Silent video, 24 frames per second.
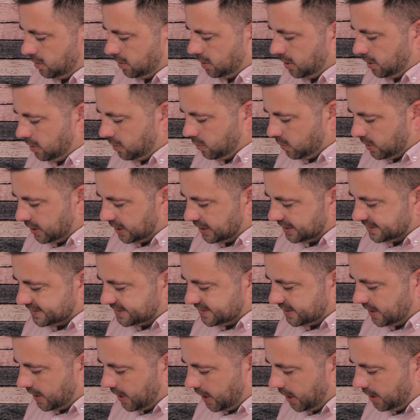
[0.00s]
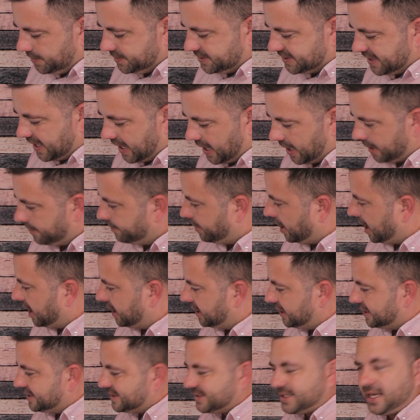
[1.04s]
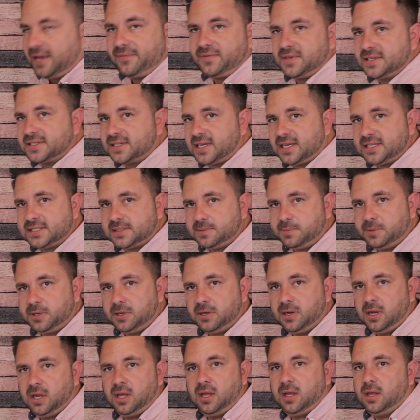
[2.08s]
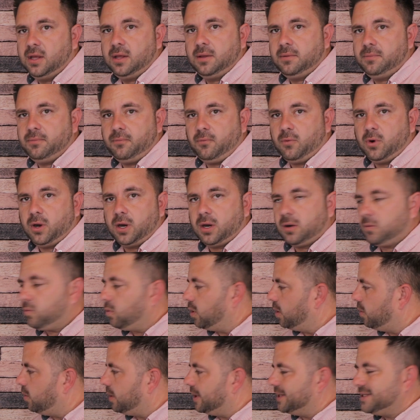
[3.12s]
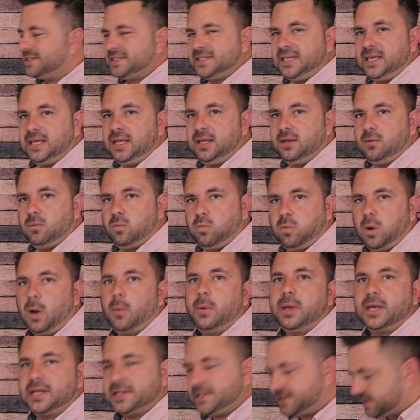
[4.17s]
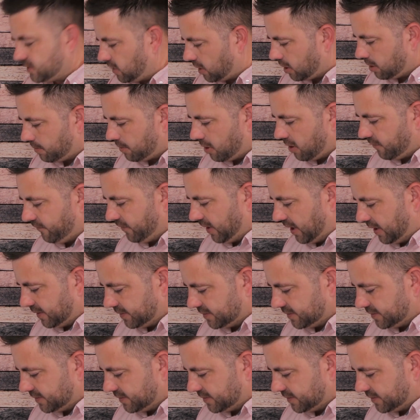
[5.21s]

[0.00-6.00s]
and then we're going to times that by, let's say if this customer, we want to see what we can start them off at.